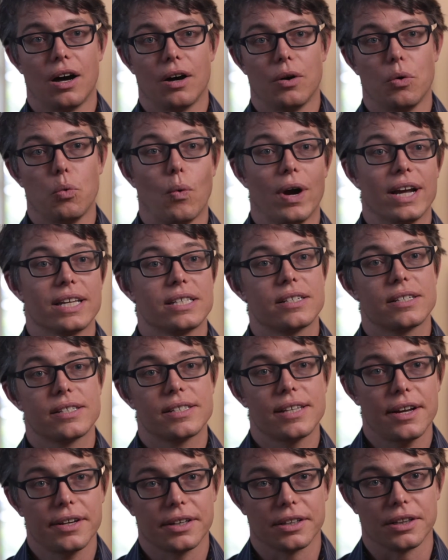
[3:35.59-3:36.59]
waste
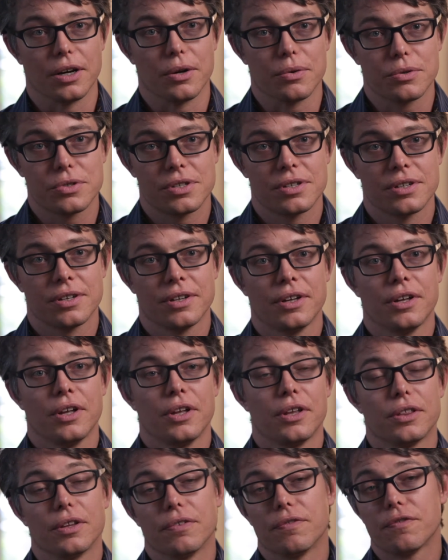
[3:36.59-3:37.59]
cellulose.
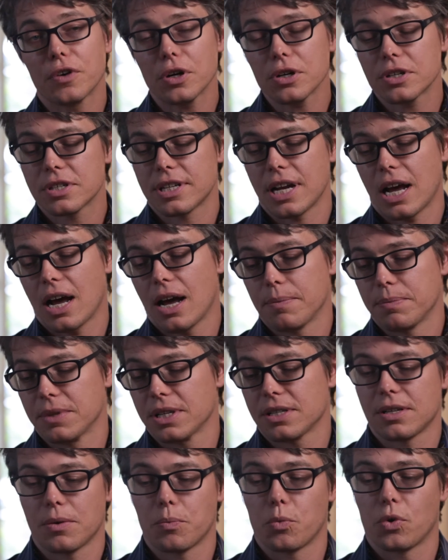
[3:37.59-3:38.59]
The first time
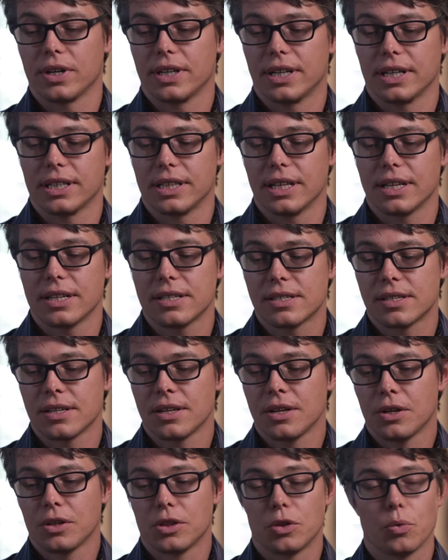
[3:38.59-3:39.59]
that someone did this,
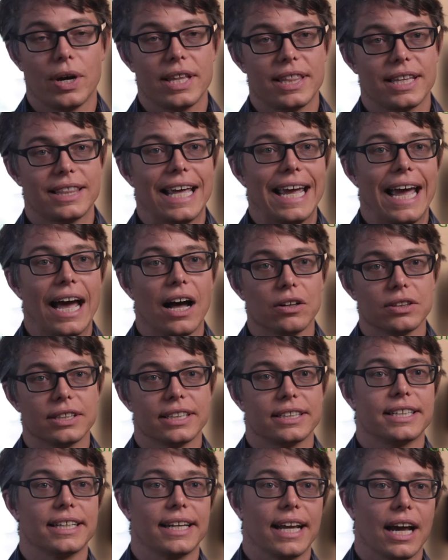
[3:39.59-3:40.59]
the way that they held
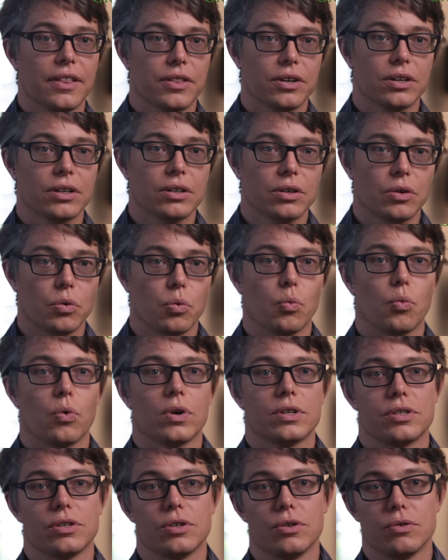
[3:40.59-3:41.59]
it together
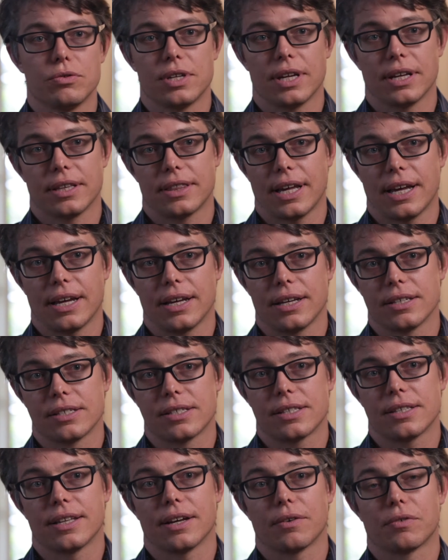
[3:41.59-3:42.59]
was using
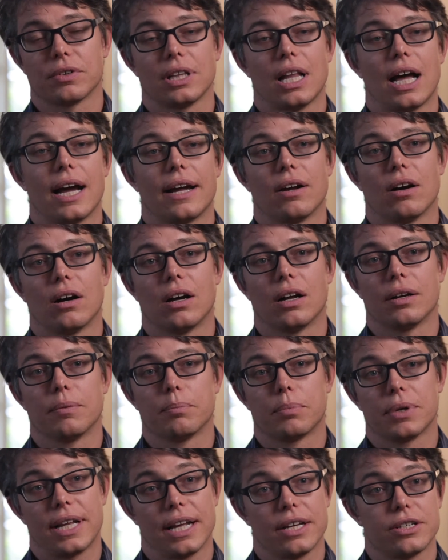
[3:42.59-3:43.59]
things that relied on
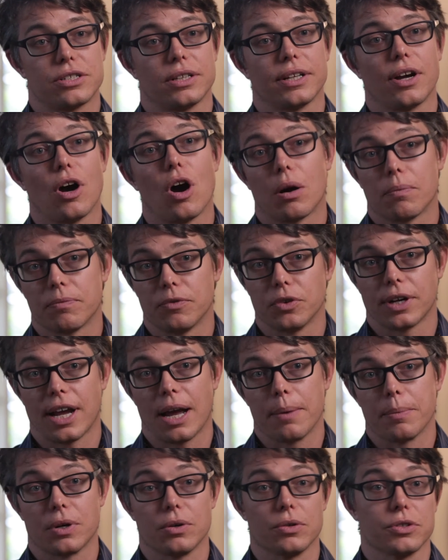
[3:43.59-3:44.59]
potentially harmful
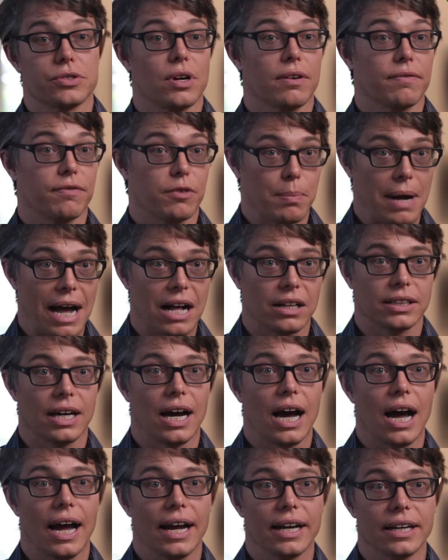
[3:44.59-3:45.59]
chemicals, on
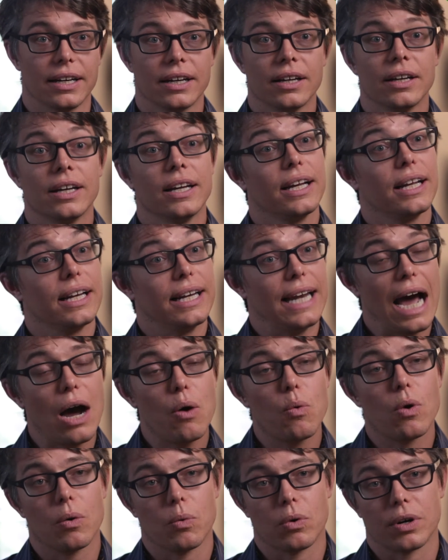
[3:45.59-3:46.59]
formaldehyde. Now
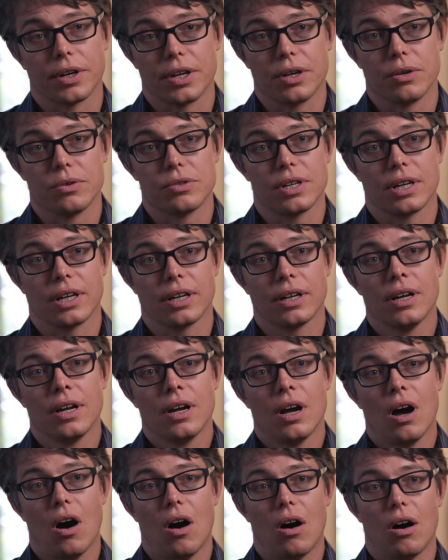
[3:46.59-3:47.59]
what we're using
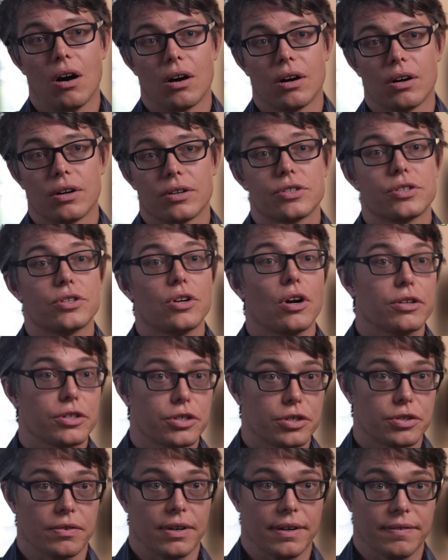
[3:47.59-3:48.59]
are
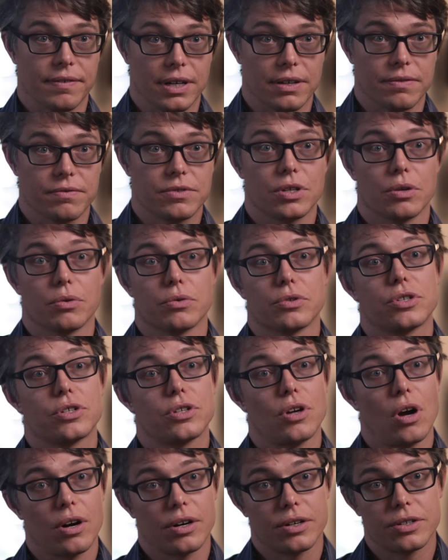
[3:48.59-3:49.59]
starch derivatives. So
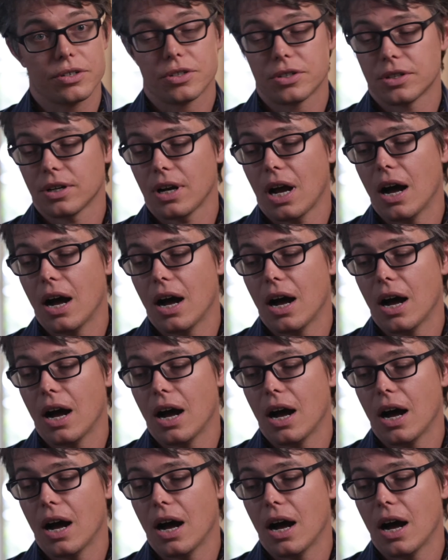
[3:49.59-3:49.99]
starch